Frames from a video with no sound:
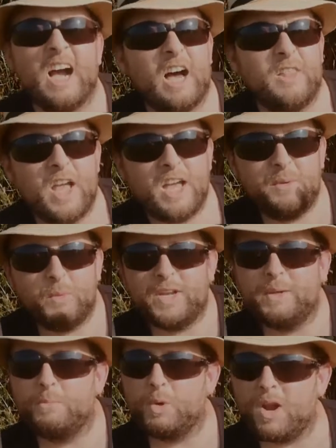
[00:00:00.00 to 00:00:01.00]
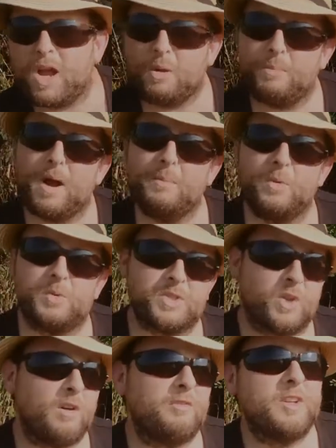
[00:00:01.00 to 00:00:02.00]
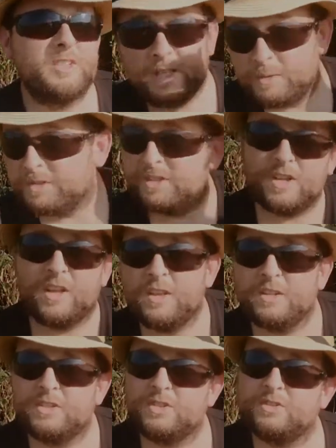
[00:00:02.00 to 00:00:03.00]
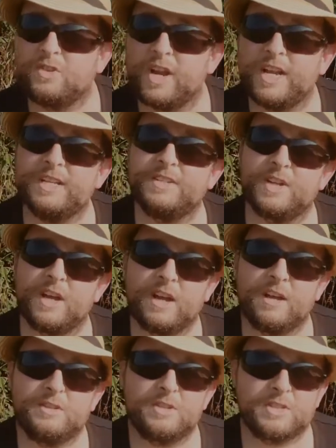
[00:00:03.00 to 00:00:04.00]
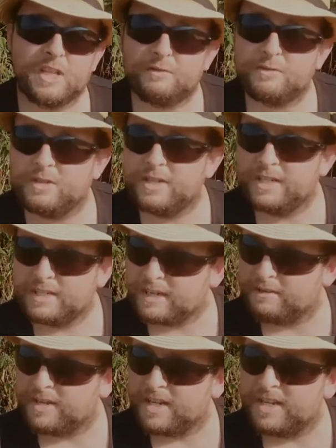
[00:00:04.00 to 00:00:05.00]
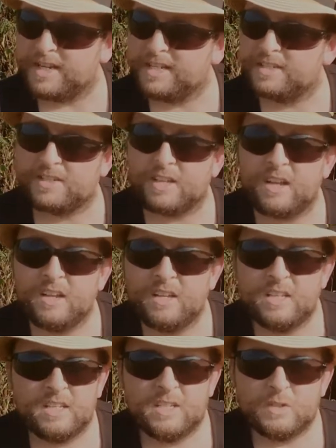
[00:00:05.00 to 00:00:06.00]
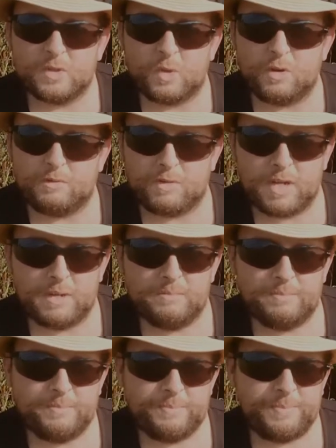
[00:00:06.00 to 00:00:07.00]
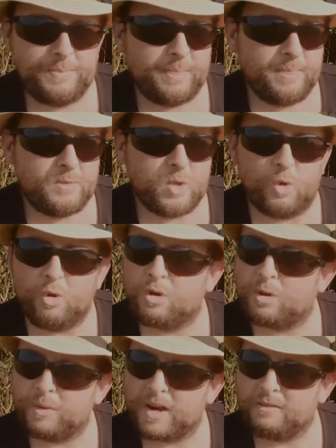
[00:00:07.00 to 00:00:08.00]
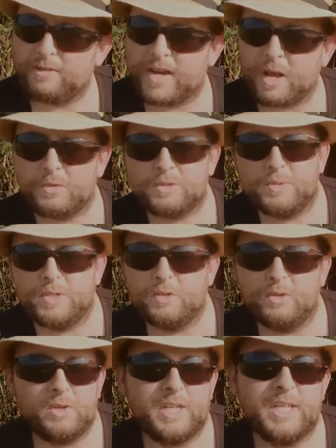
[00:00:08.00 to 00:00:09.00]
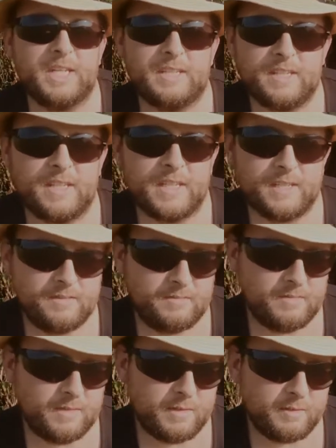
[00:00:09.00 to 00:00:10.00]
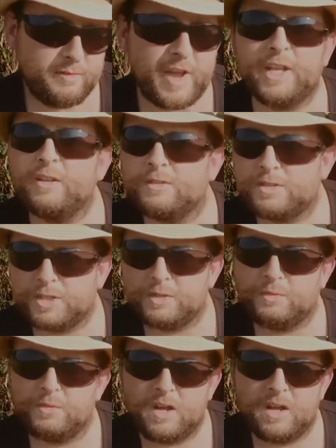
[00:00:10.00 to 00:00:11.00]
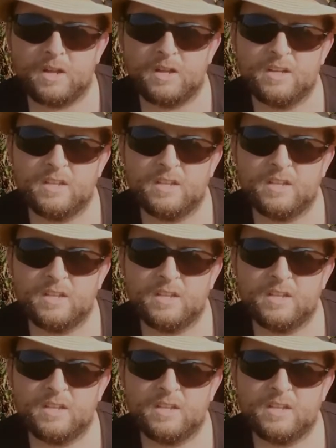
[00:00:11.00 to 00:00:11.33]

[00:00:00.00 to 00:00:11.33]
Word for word: And then when Barack Obama was in office, there was another strange, uh, just after he'd given an Easter sort of um, talk or whatever announcement, or he failed to uh,